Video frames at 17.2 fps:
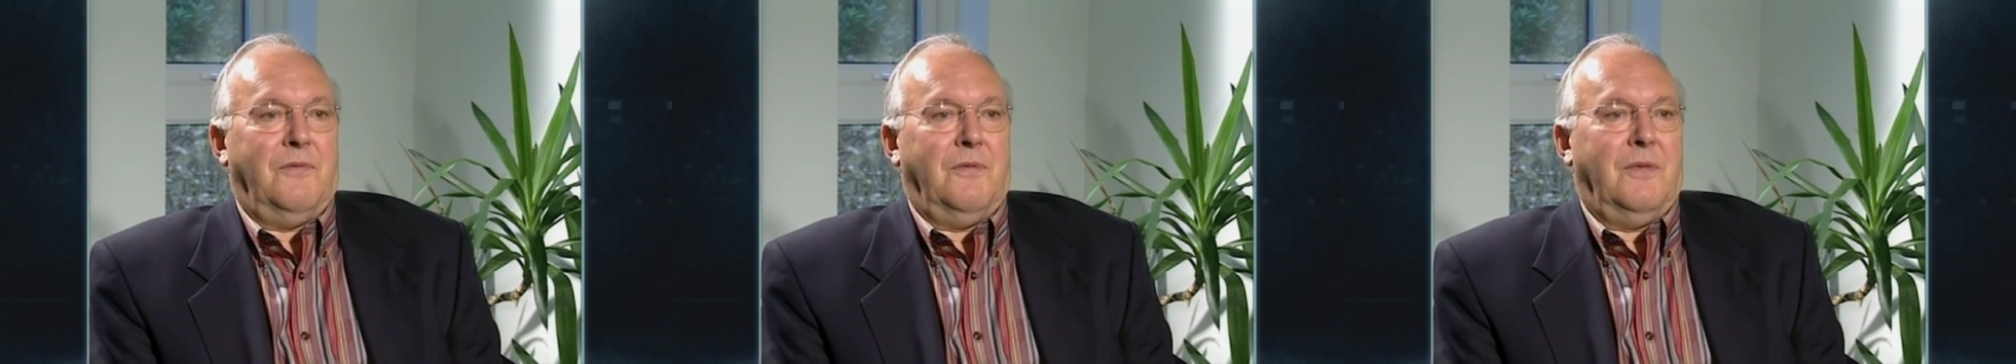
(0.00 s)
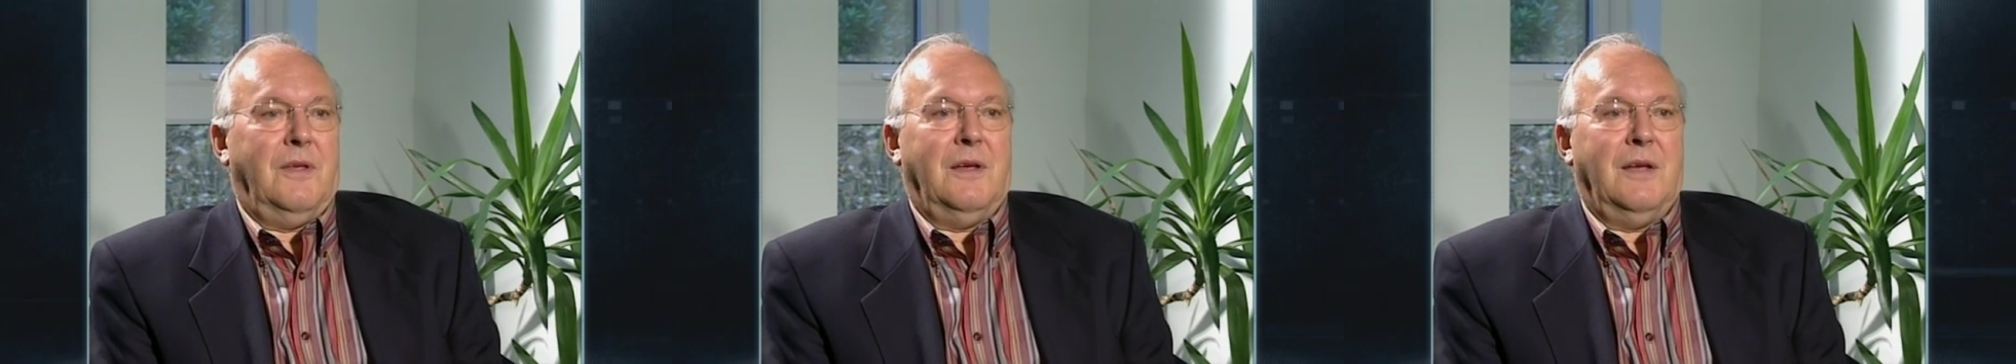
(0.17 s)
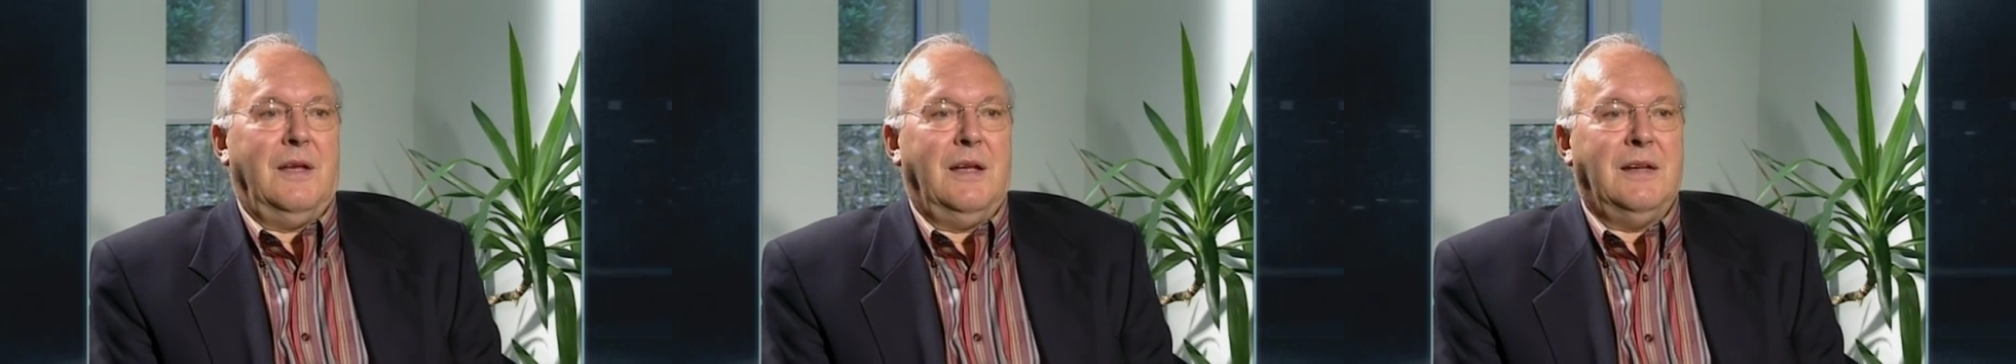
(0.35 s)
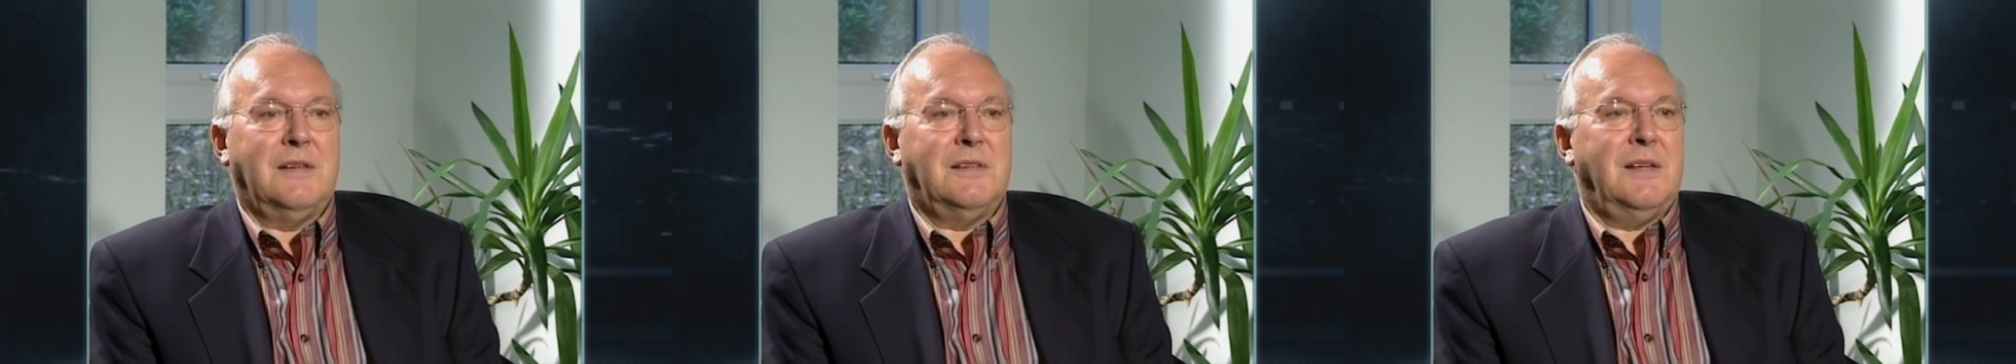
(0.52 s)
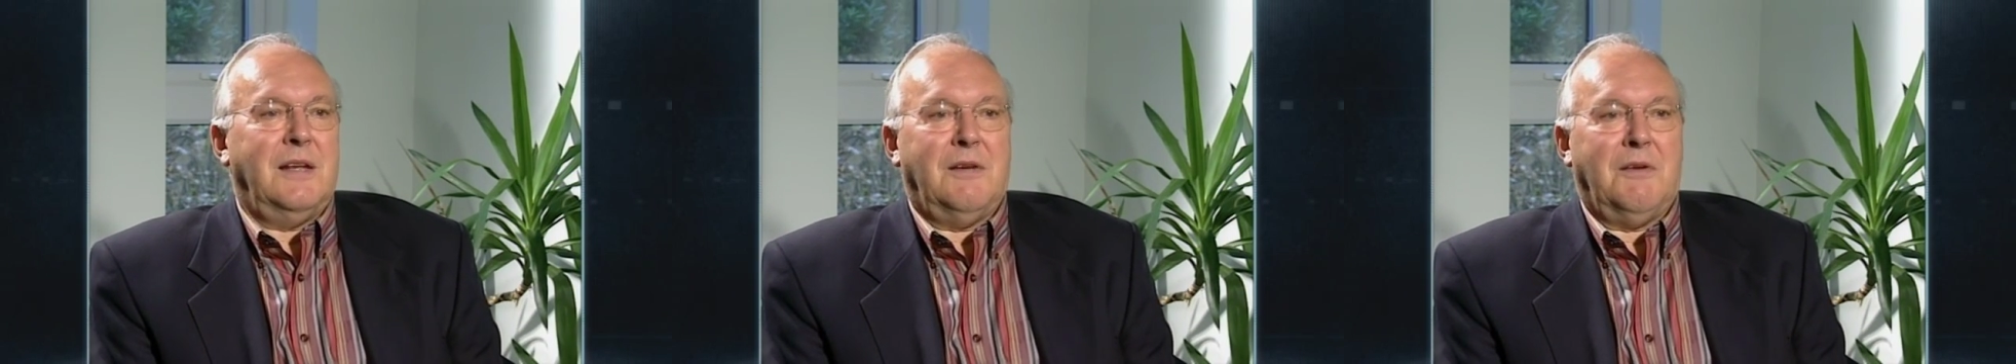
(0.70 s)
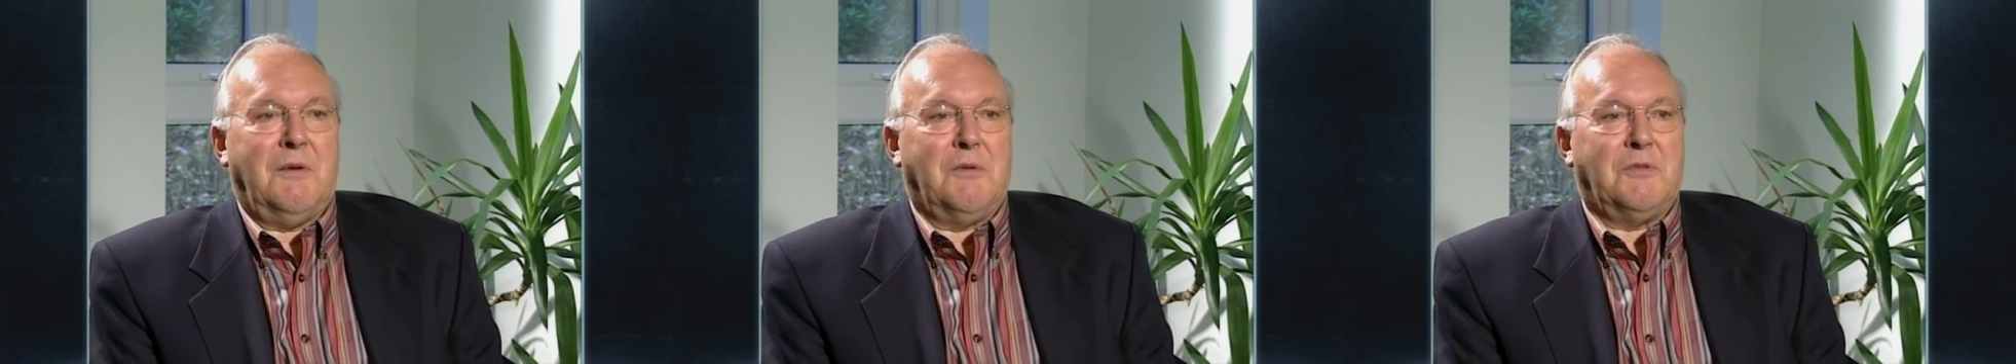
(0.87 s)
the
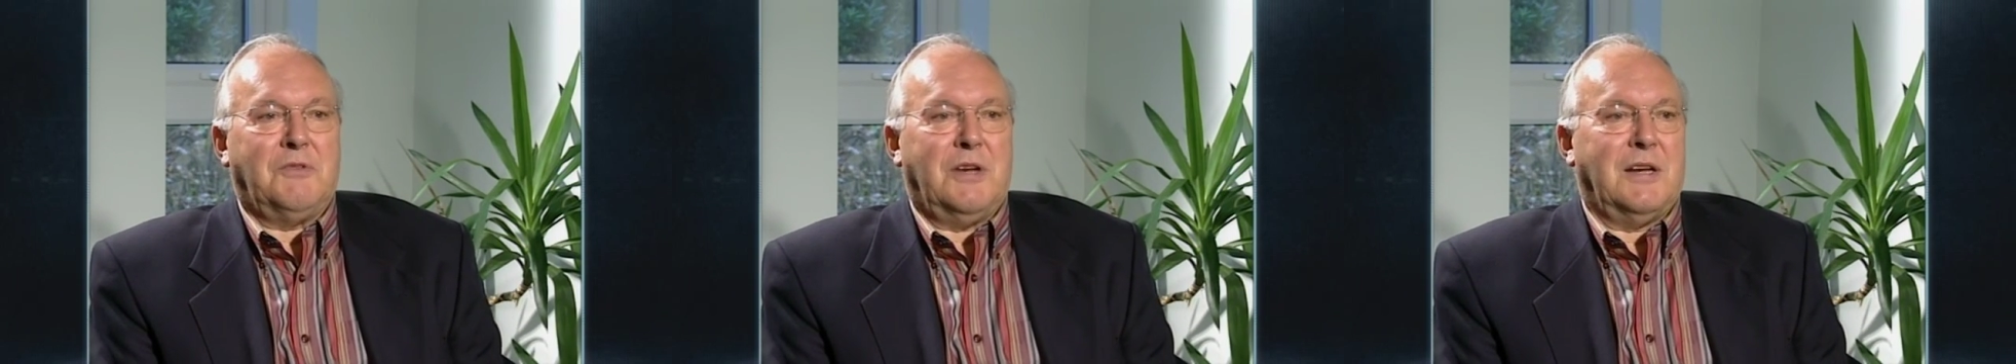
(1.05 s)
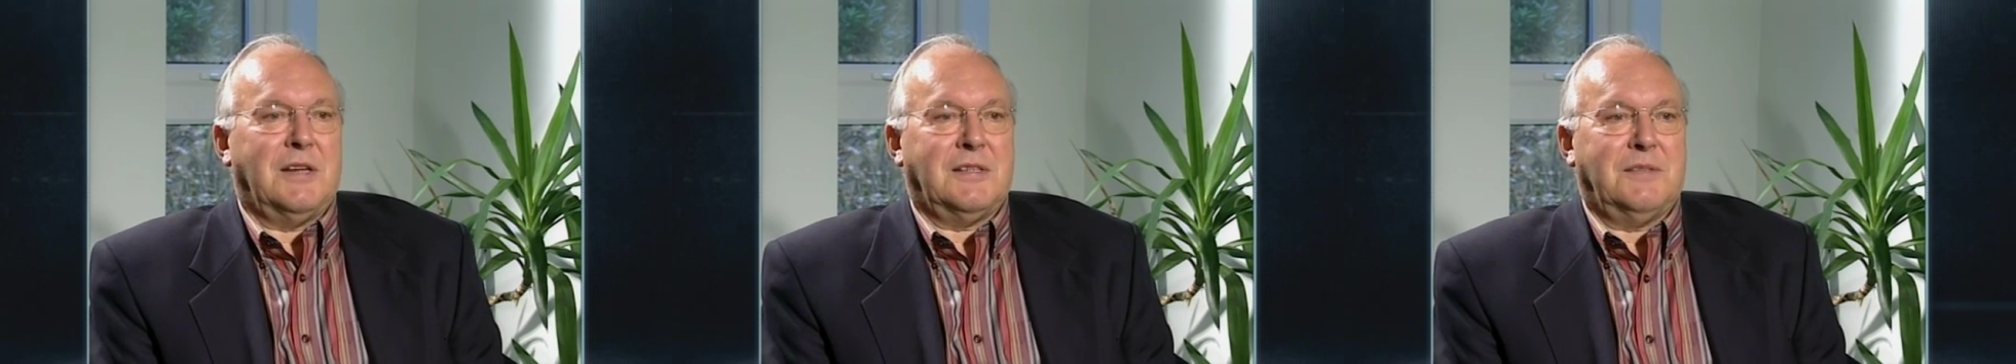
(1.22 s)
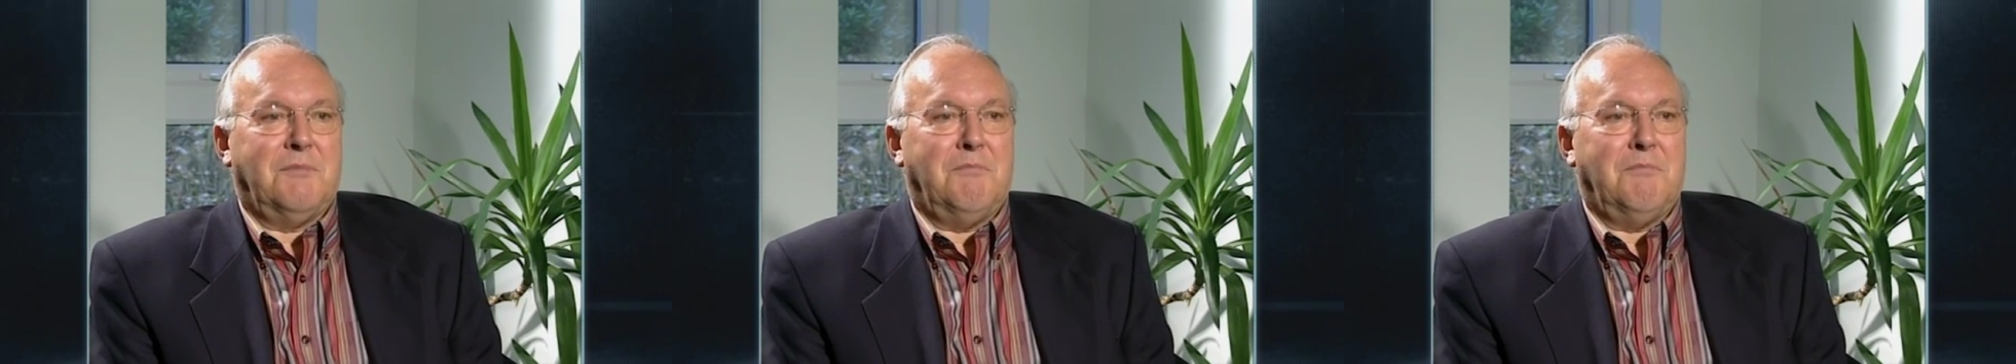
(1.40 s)
interior was just